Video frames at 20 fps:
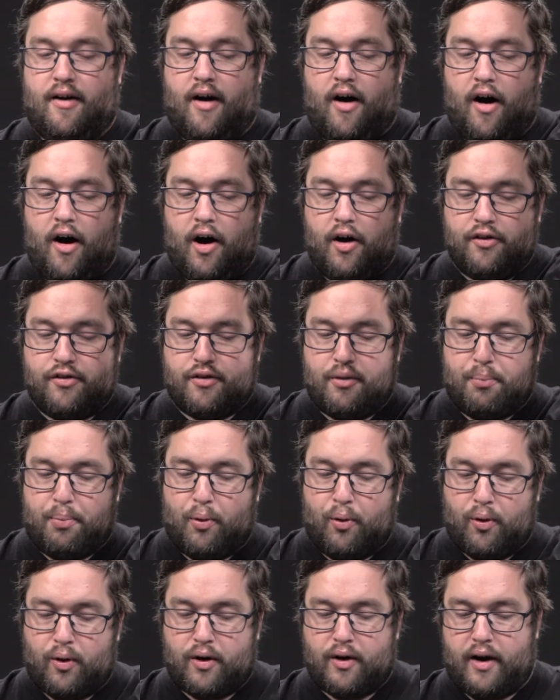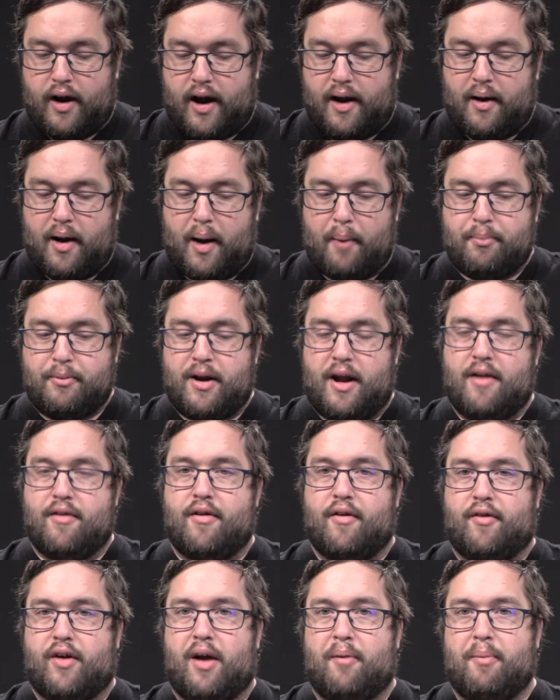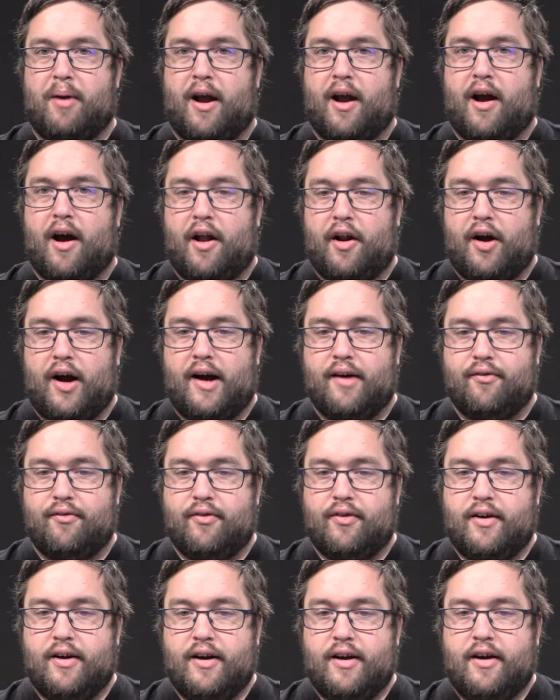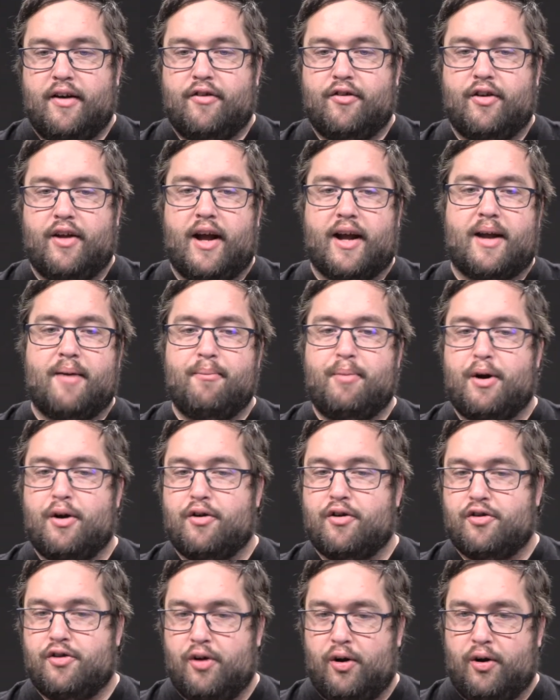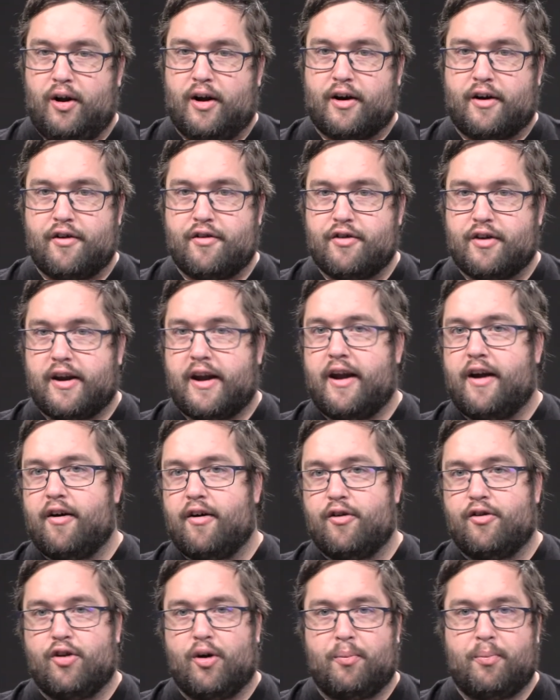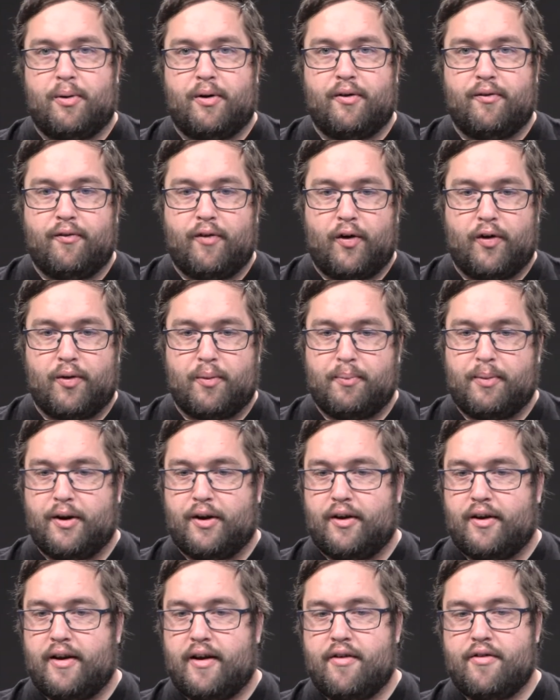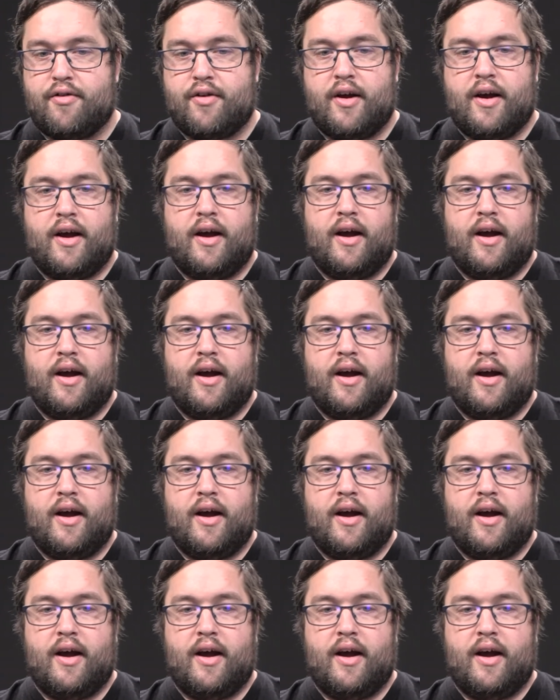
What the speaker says: all support and updates have been cut off. So that computer is no longer secure. It's open to vulnerabilities.